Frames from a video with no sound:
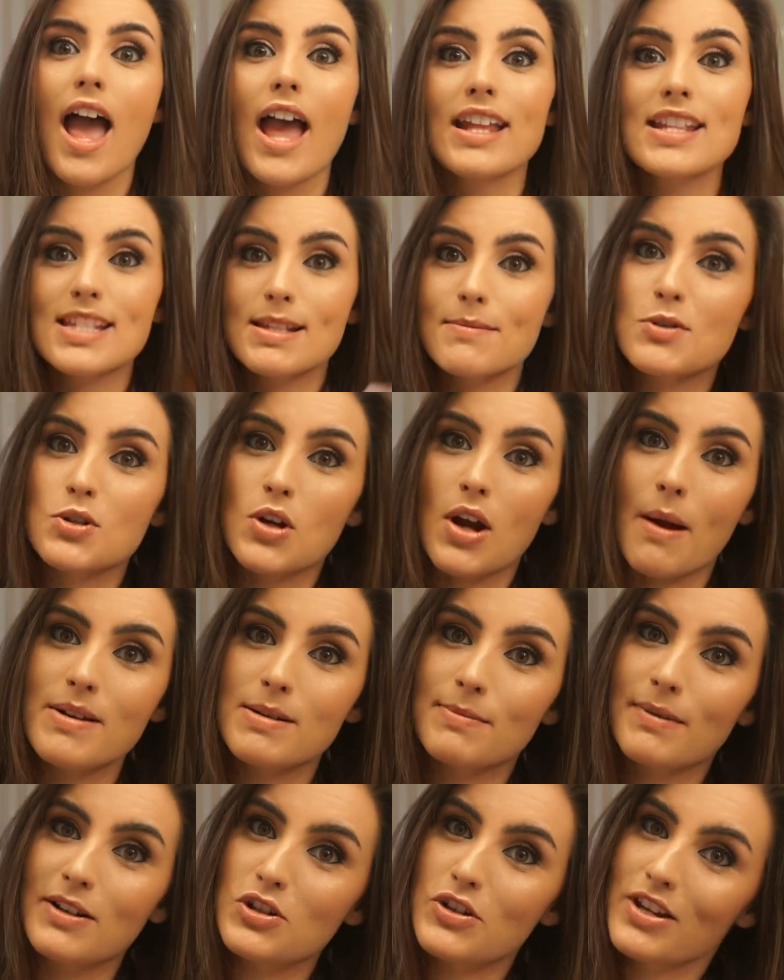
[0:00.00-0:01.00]
and
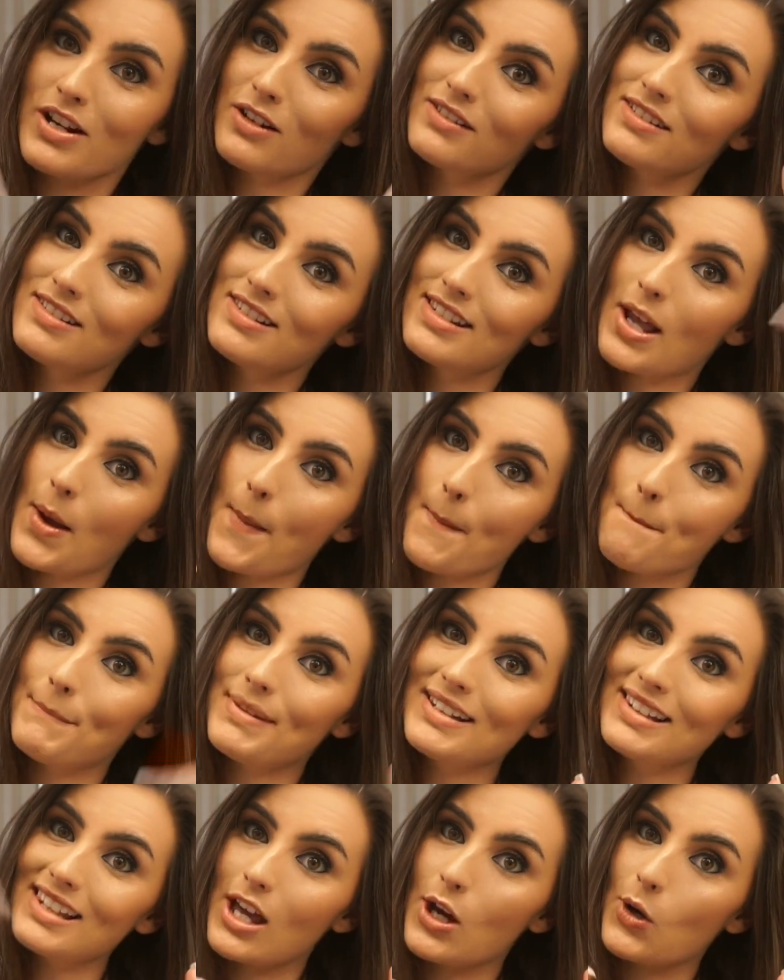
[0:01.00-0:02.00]
subscribe to my channel down
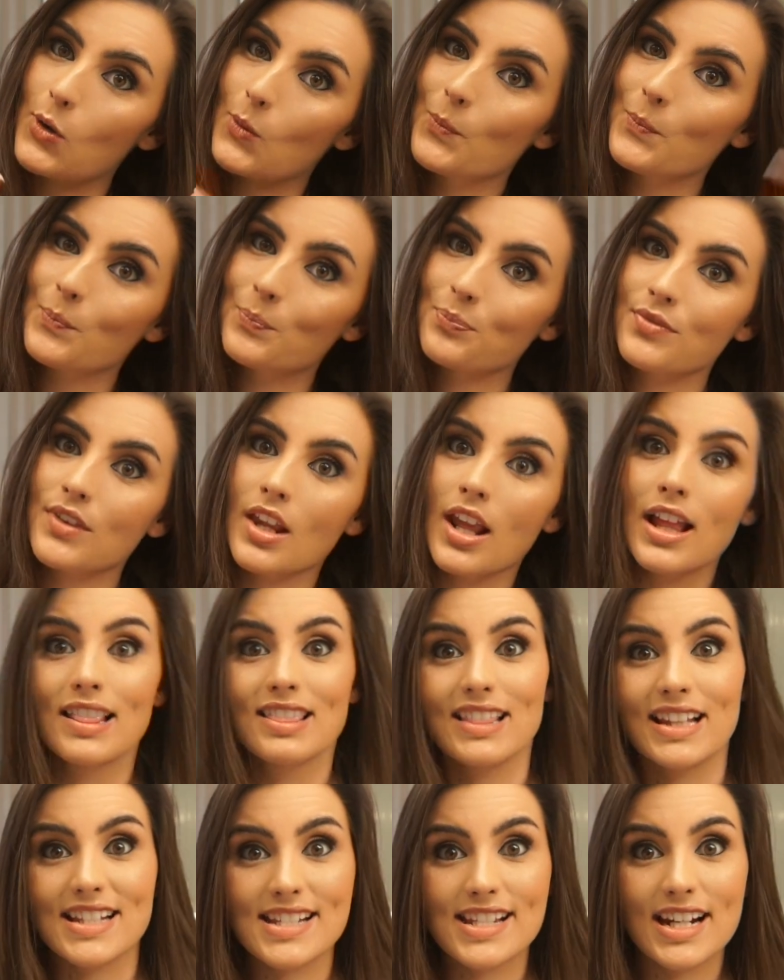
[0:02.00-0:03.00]
below.
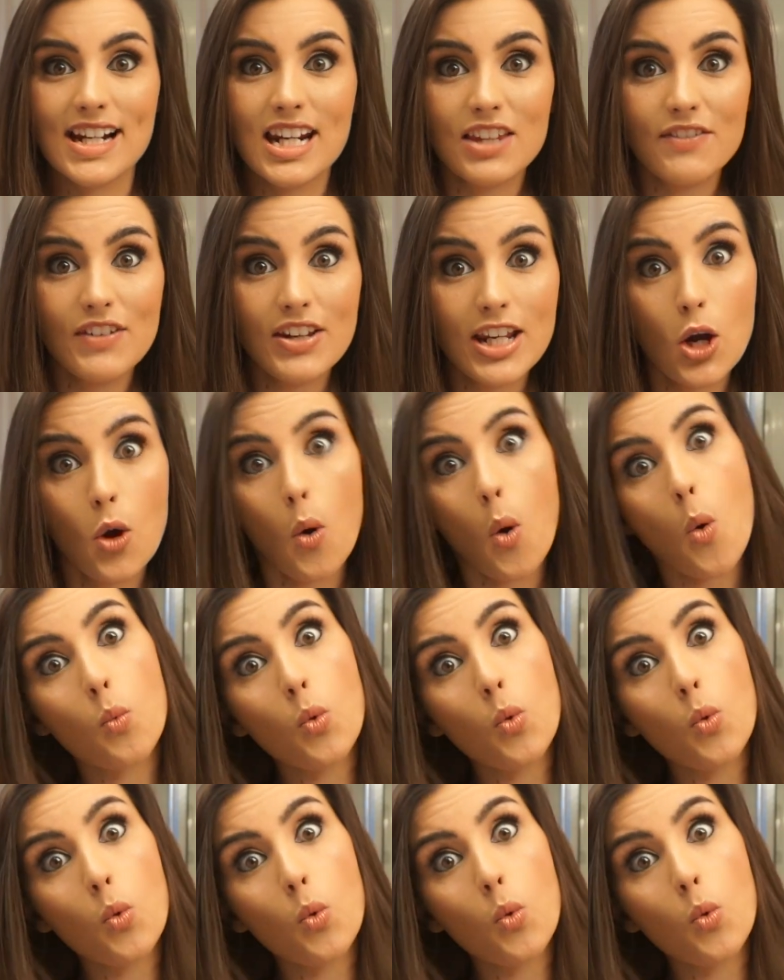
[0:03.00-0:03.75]
Let's get into the video.